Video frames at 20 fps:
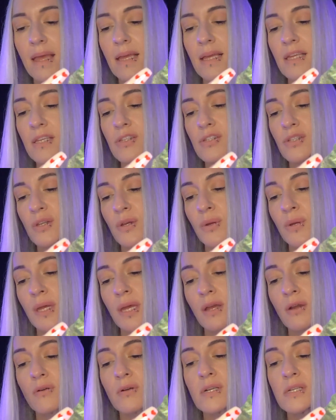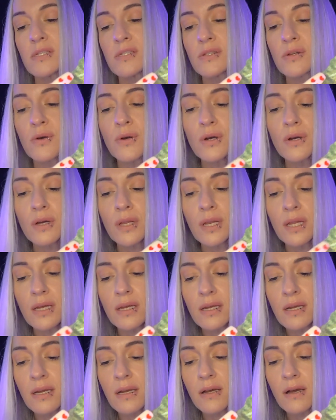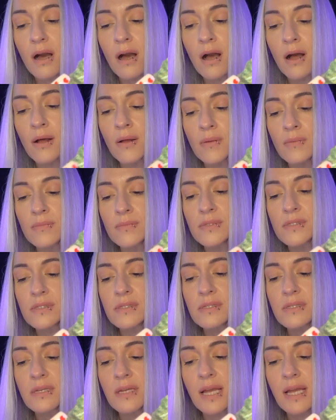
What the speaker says: So Chrysocolla calms,